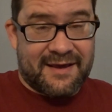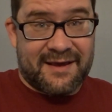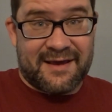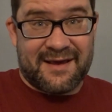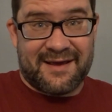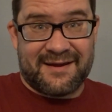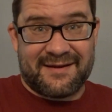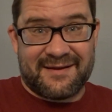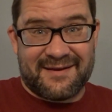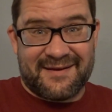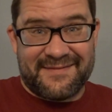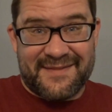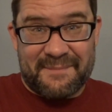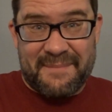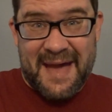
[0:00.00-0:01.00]
And
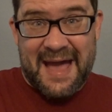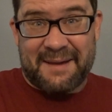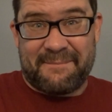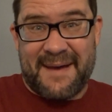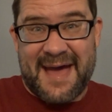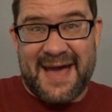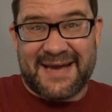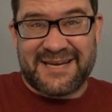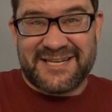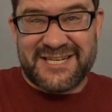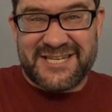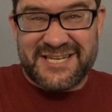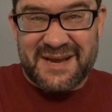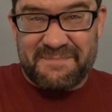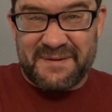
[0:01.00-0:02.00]
the backpack is
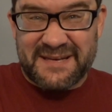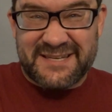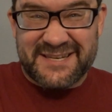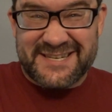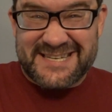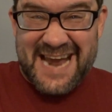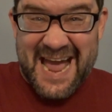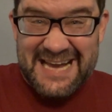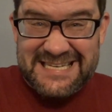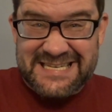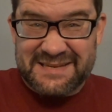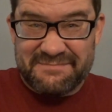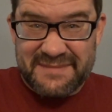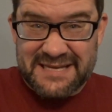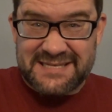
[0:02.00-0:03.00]
shipping to
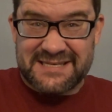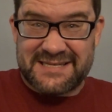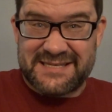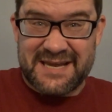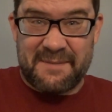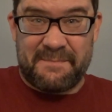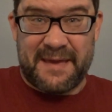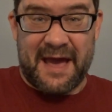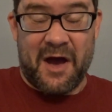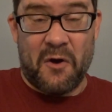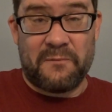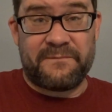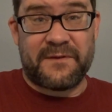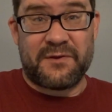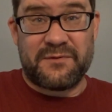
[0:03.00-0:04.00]
Jackson, Mississippi. I
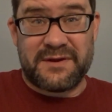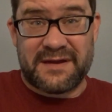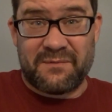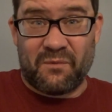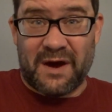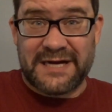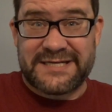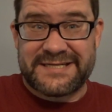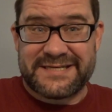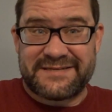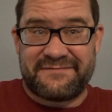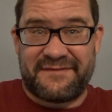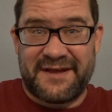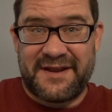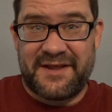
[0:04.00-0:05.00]
hope that you didn't watch
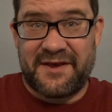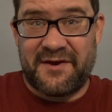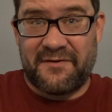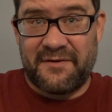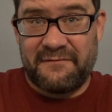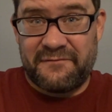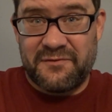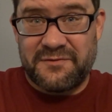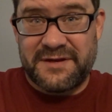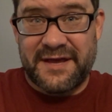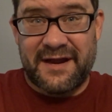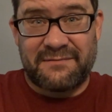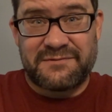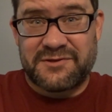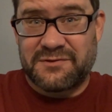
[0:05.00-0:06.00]
this video. If you
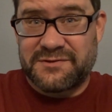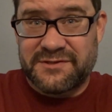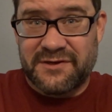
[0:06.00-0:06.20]
did, I'm so